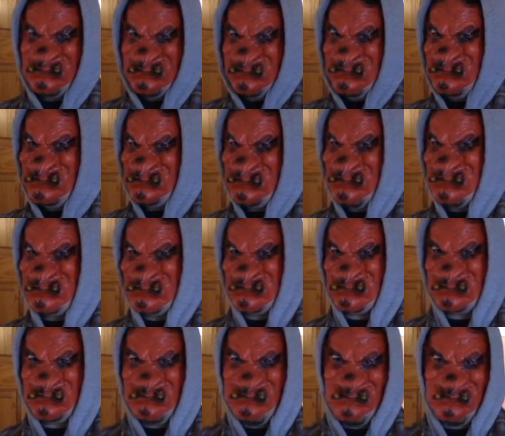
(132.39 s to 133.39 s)
Who
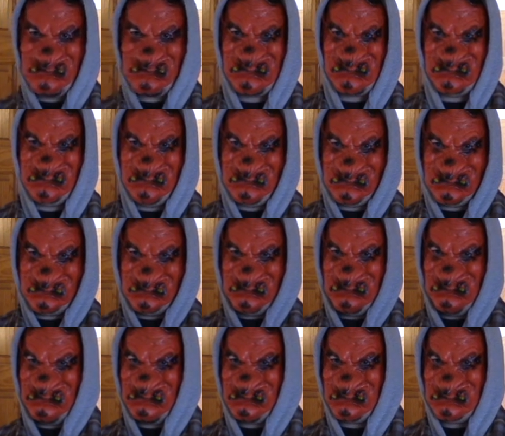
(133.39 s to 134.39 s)
was the Axeman of
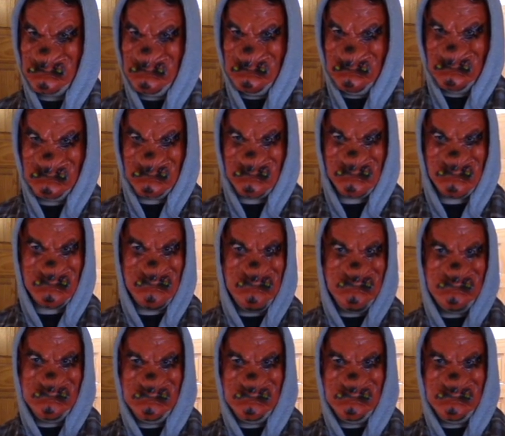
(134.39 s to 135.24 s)
New Orleans?